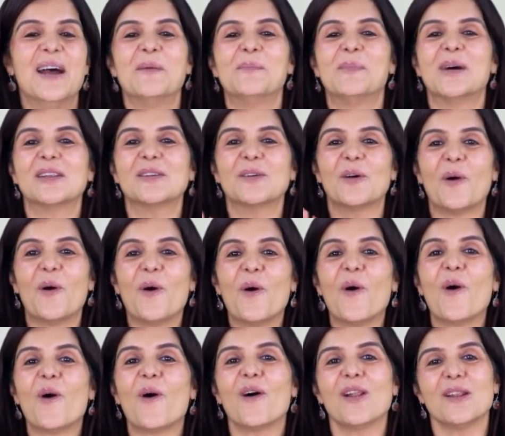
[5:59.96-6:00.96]
but
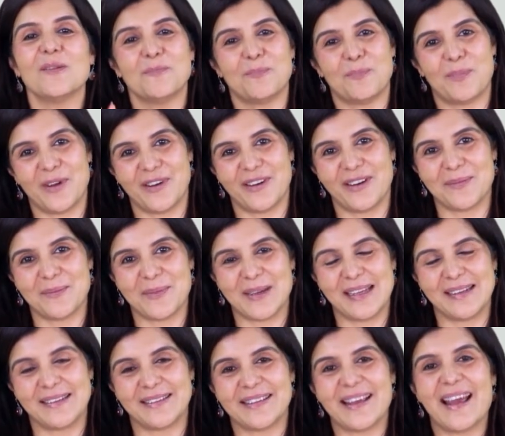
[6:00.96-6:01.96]
all
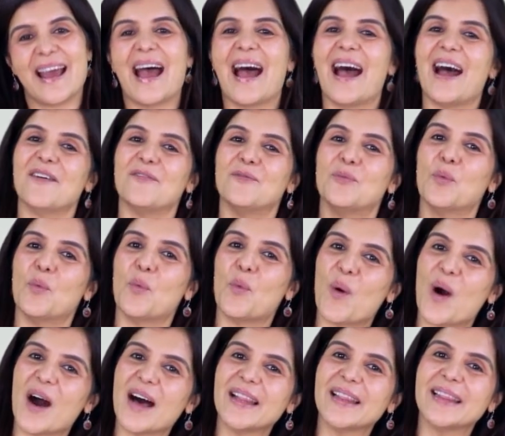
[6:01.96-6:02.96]
pyramids have
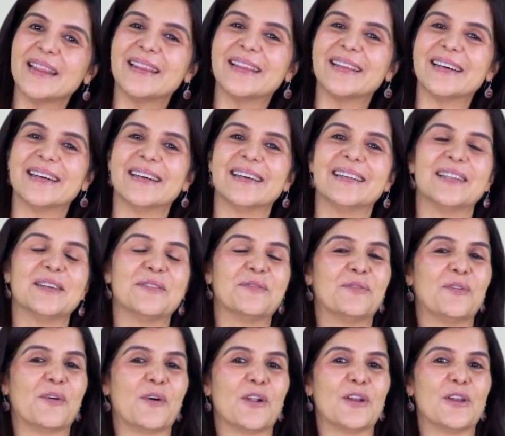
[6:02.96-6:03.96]
one-third the
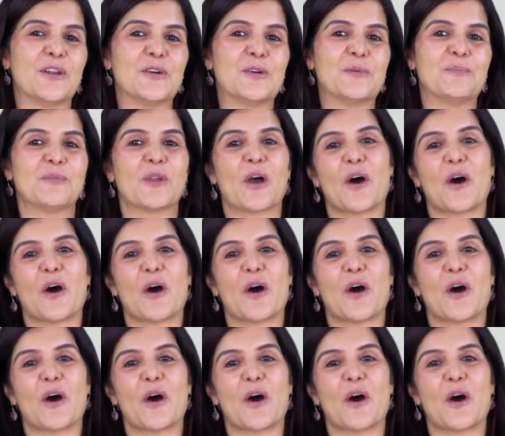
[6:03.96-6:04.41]
volume